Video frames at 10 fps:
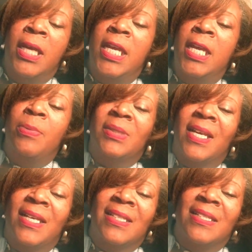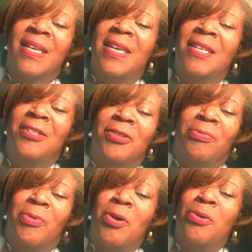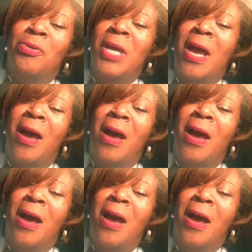He was like, it's the end of the road.